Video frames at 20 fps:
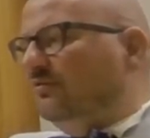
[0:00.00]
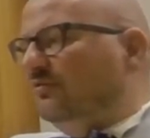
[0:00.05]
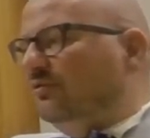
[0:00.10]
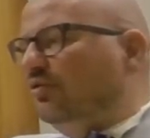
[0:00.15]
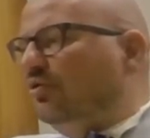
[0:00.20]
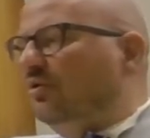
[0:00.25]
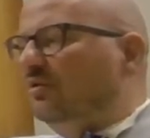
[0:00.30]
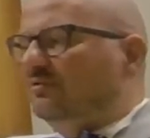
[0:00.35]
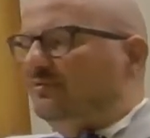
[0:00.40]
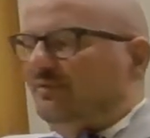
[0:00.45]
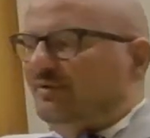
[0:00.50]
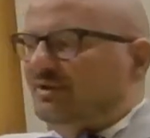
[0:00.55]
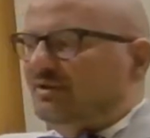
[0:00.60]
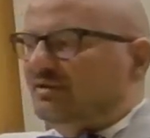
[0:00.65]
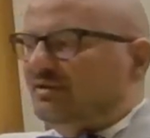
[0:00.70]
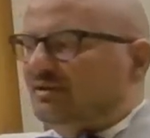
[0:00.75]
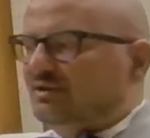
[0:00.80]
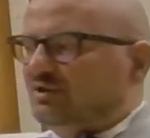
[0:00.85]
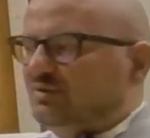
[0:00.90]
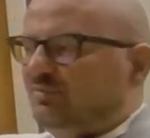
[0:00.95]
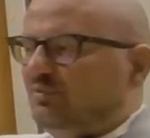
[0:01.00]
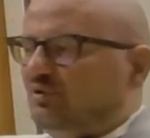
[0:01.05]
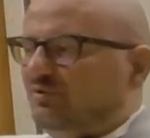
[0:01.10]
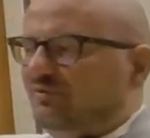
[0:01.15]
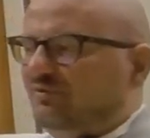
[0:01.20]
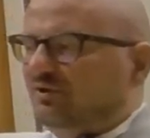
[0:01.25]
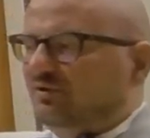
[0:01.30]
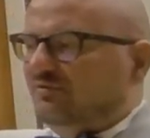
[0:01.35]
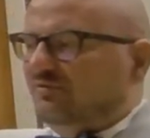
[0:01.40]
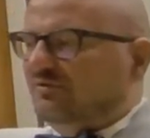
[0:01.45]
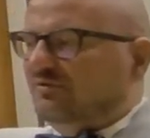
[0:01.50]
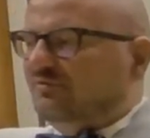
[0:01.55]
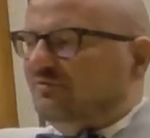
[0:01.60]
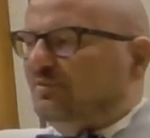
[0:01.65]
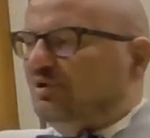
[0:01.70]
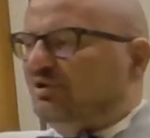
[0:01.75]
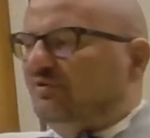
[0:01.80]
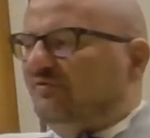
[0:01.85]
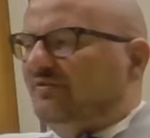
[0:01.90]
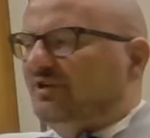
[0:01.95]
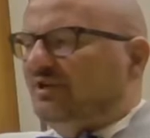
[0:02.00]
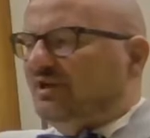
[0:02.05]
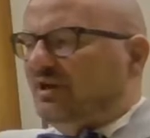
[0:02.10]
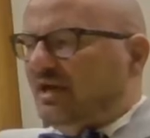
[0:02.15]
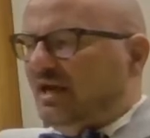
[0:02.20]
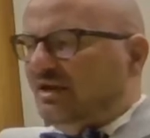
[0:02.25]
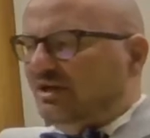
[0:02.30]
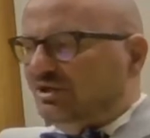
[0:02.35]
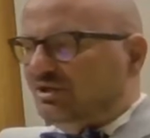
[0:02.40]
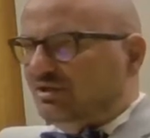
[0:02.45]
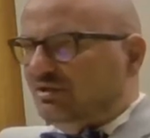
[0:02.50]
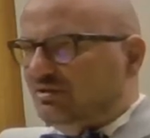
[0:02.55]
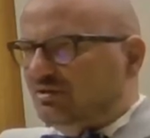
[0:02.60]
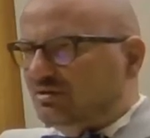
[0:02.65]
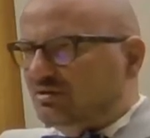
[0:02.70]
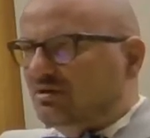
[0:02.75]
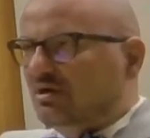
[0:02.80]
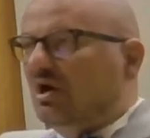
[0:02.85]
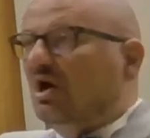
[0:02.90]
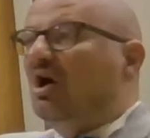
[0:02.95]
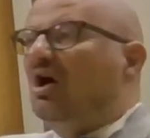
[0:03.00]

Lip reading: cold winter smoothing with modifications.